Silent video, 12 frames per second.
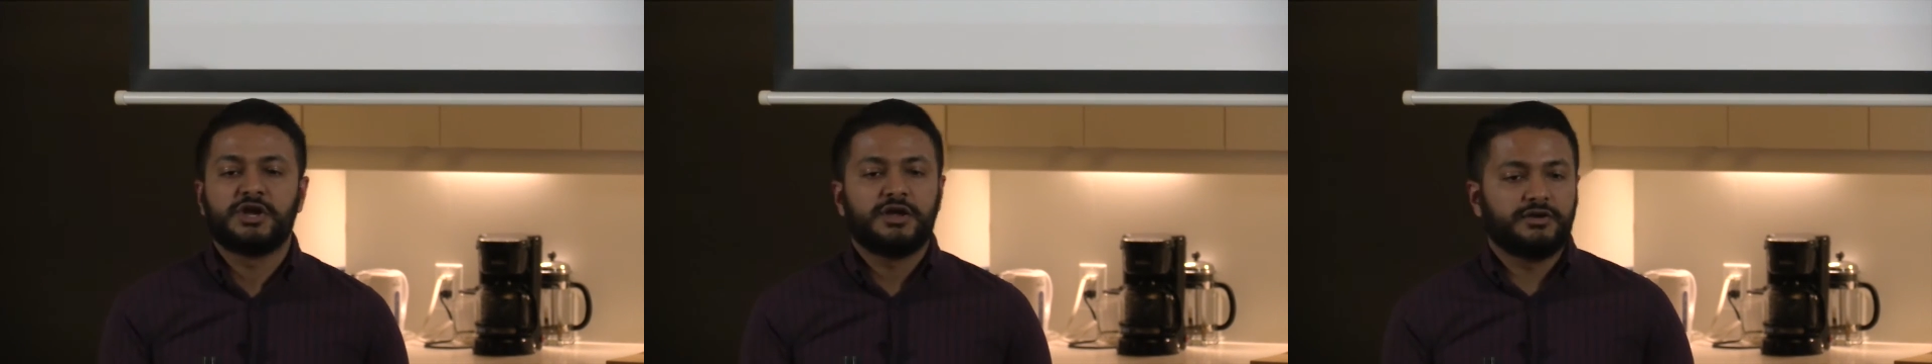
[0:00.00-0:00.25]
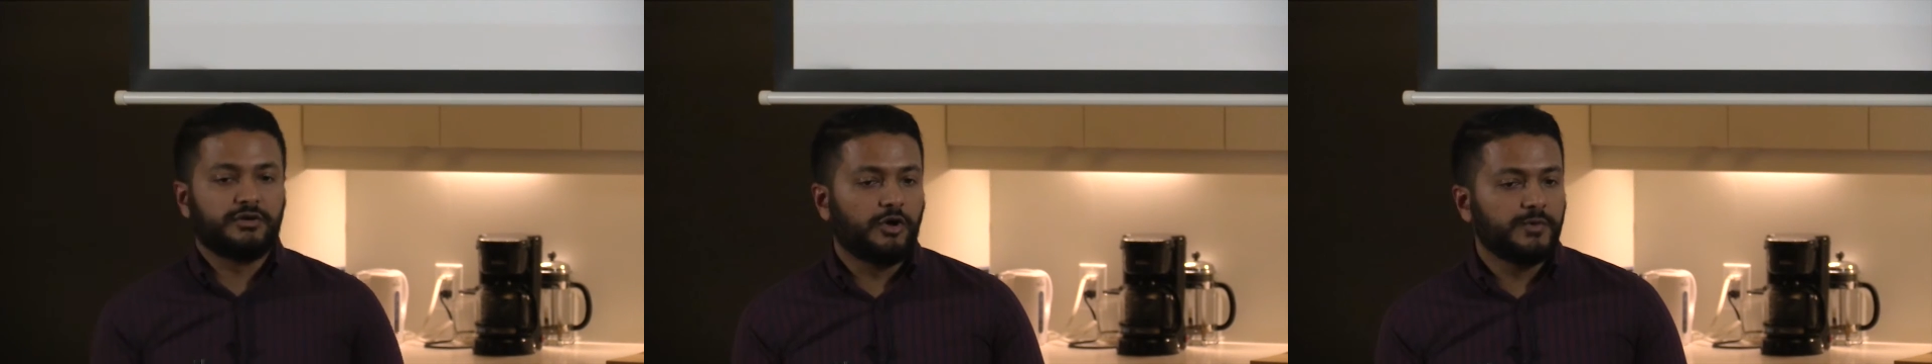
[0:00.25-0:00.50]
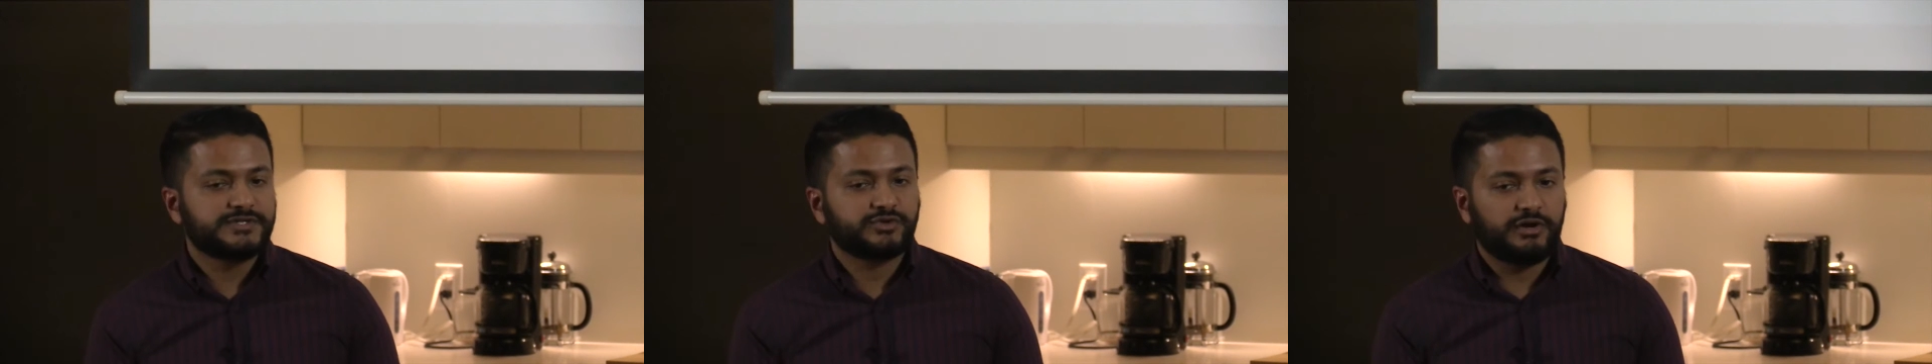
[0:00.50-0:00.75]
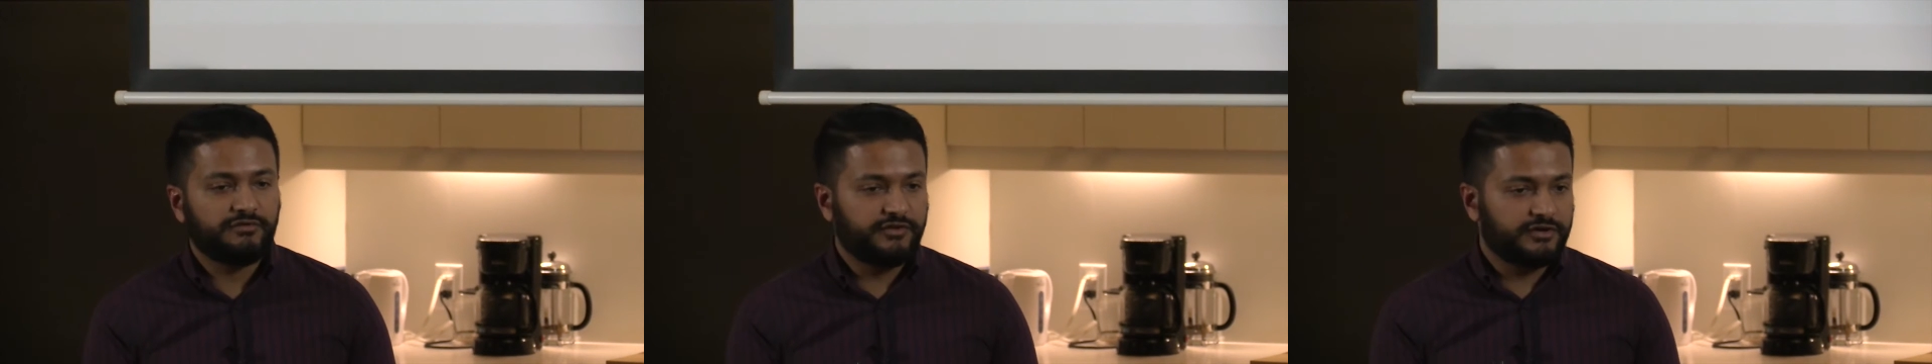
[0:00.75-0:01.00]
You're always
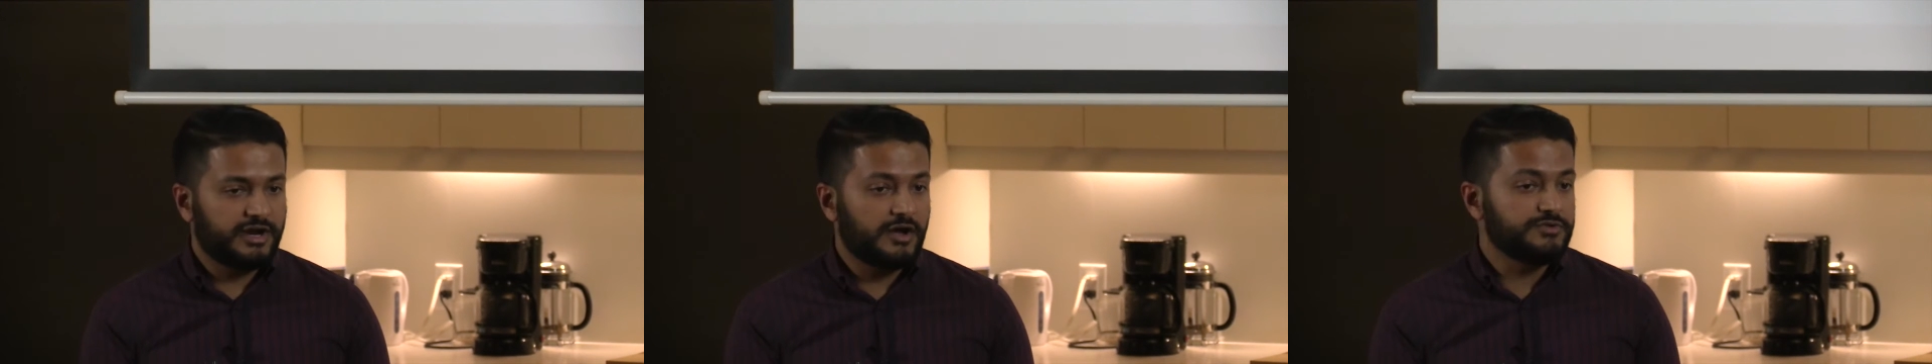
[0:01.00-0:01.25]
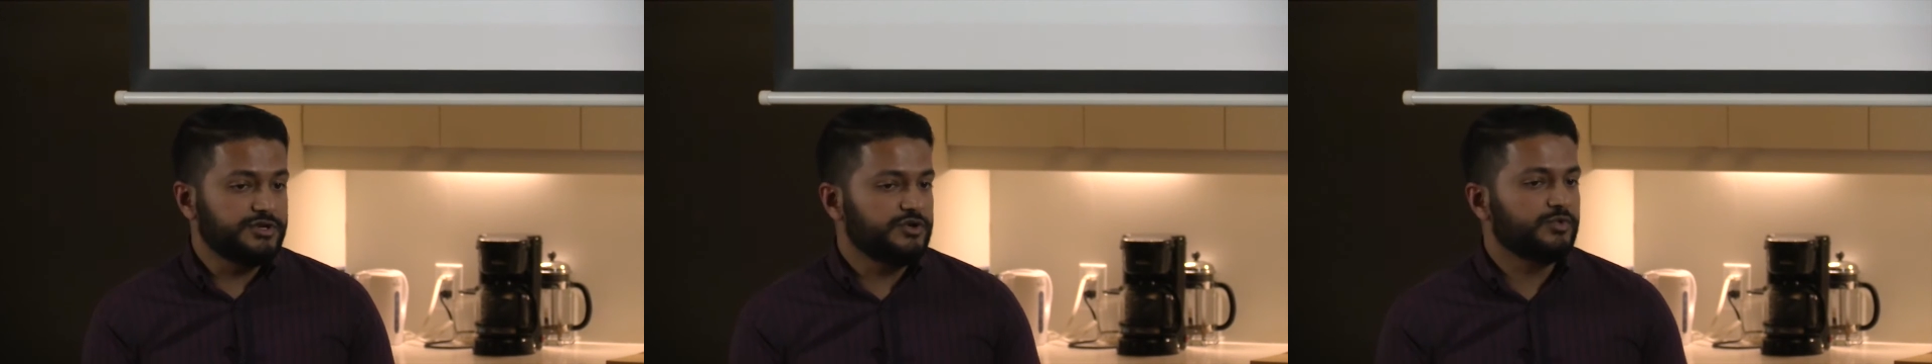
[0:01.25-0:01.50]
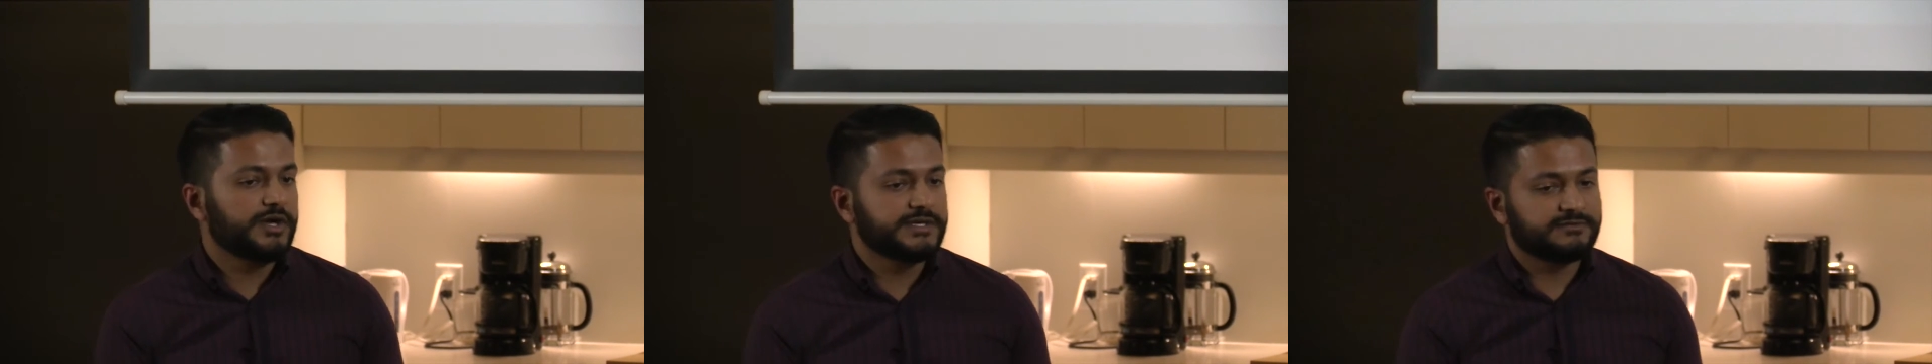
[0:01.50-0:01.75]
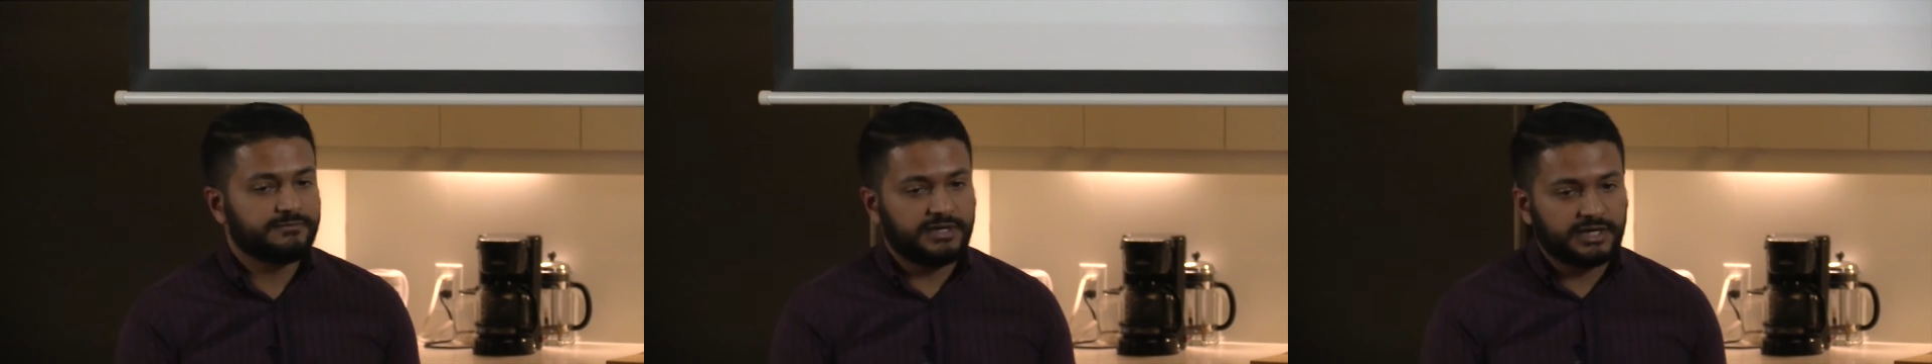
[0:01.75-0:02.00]
trying to figure out new
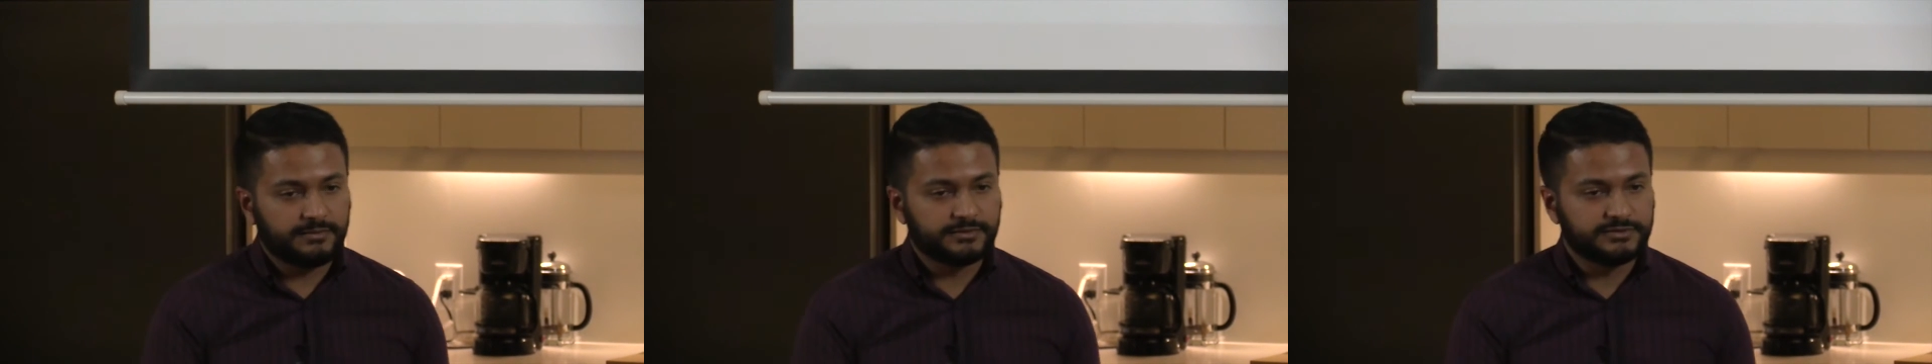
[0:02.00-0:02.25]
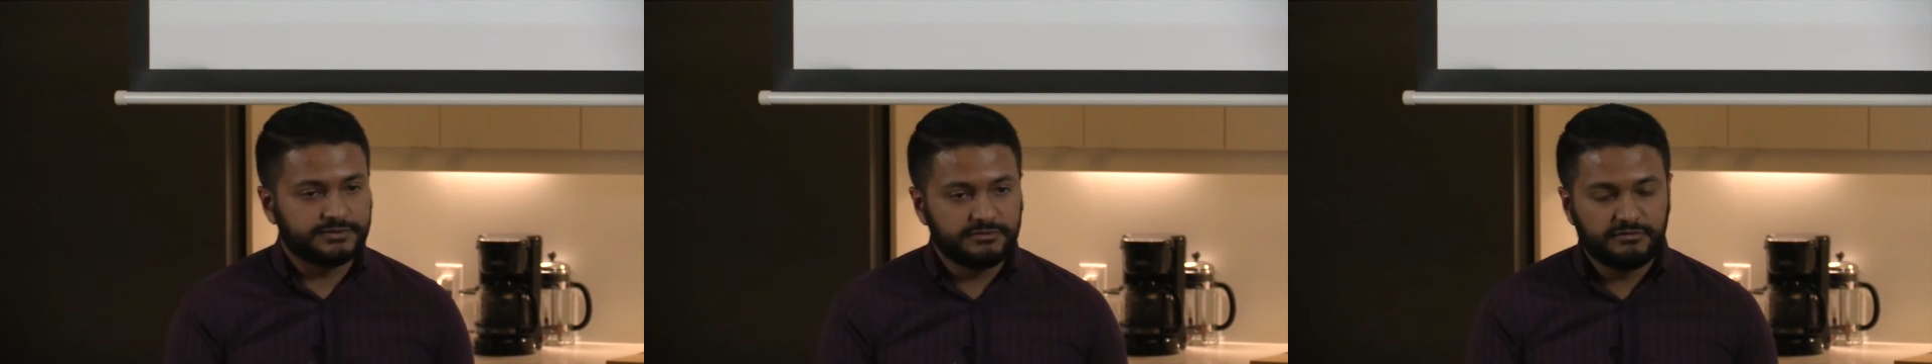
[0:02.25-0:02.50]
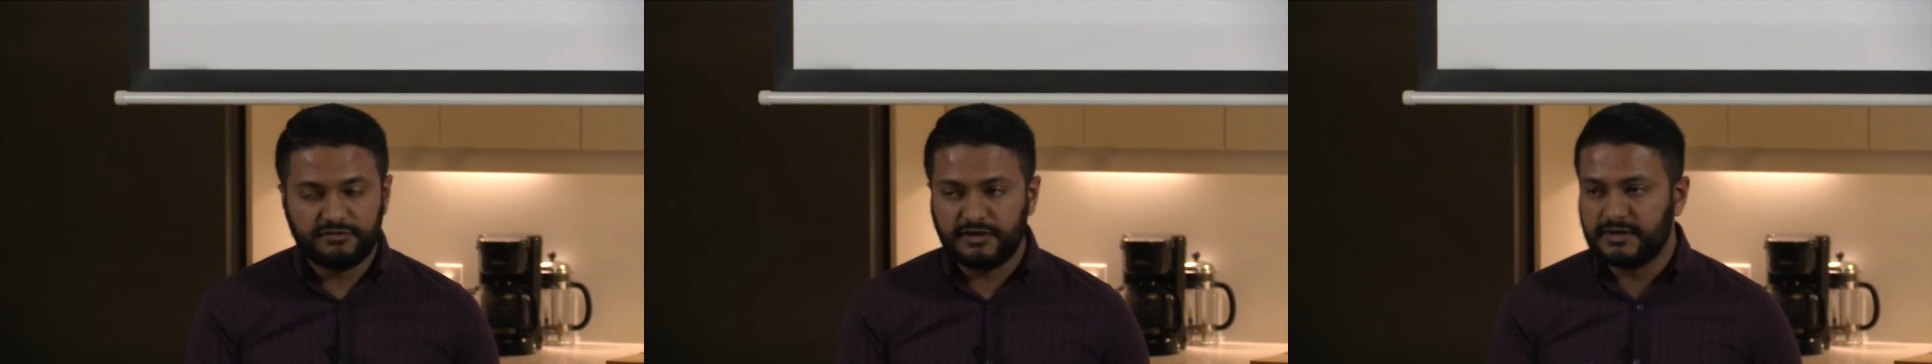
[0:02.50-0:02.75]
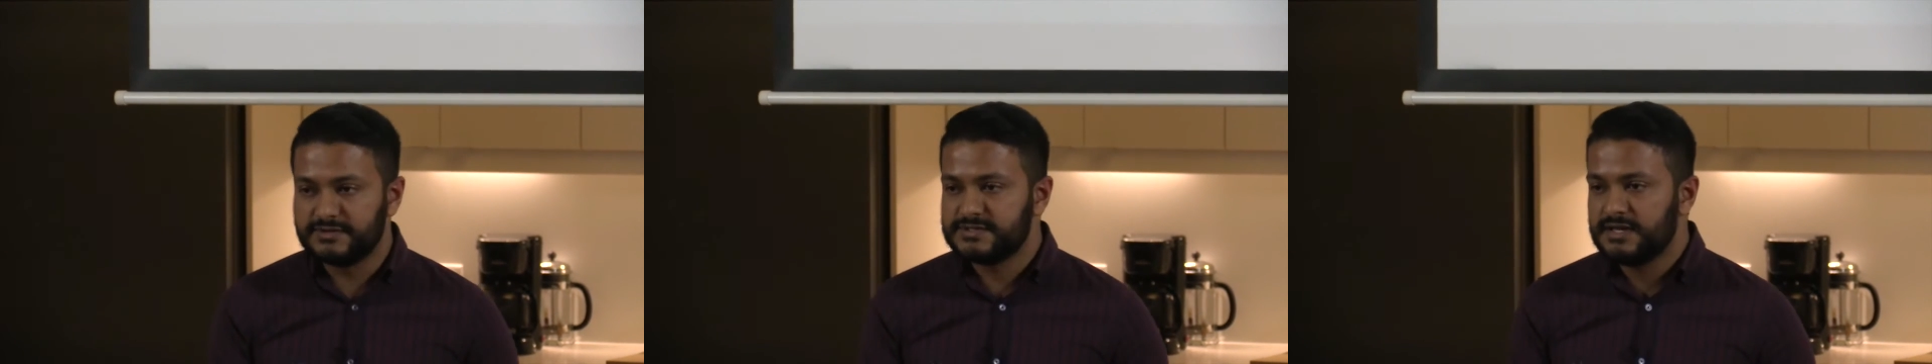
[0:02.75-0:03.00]
ways of being able to do
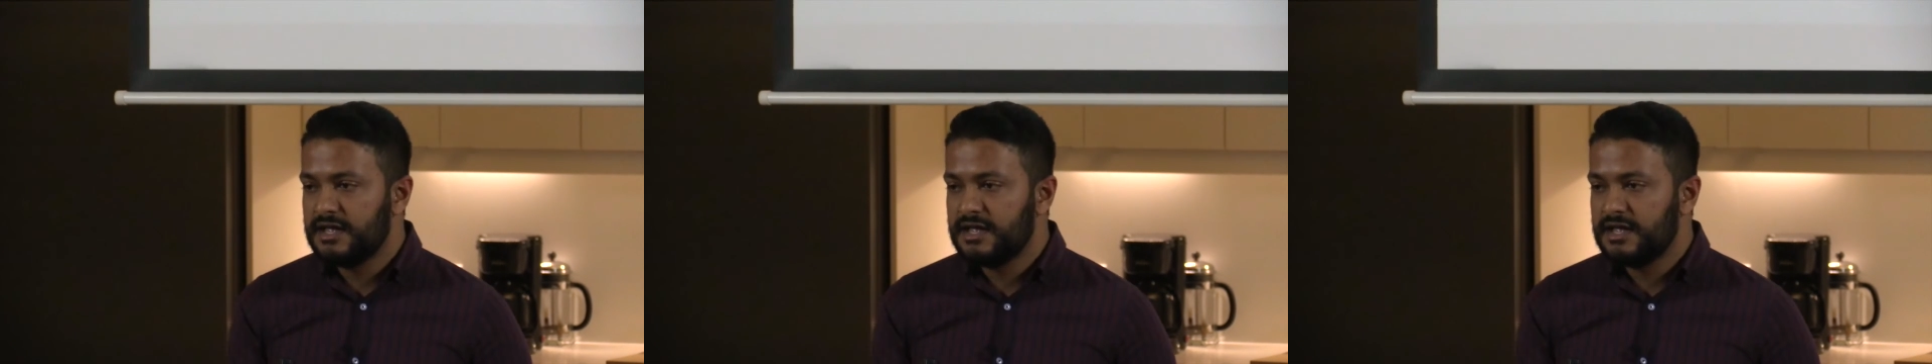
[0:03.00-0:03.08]
things.